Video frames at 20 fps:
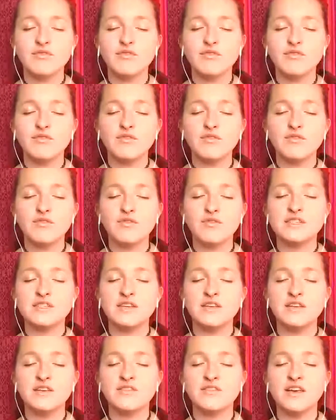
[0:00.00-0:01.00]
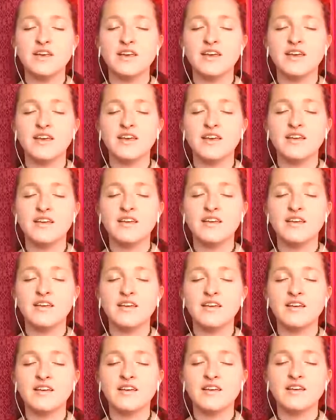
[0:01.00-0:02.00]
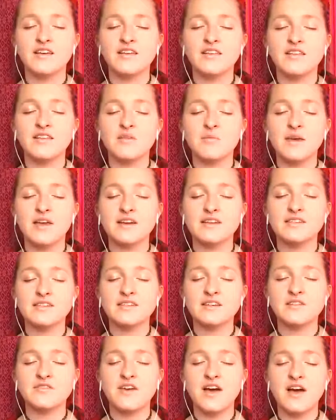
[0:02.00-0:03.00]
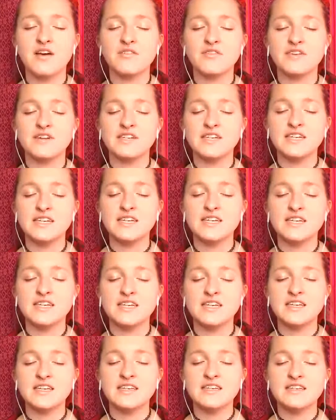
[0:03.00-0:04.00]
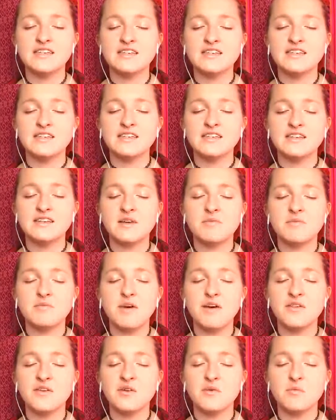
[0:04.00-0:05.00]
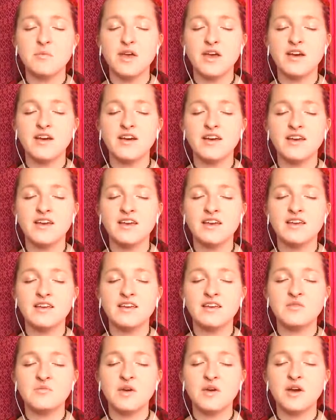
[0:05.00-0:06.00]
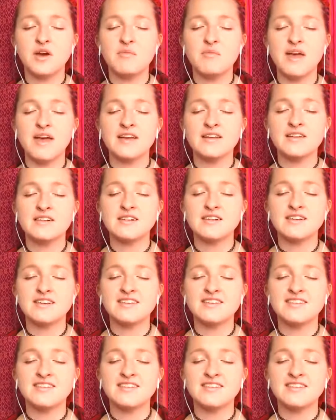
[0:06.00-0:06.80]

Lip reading: Receiving the medicine of Aphrodite, and Mother Mary, and Mary Magdalene.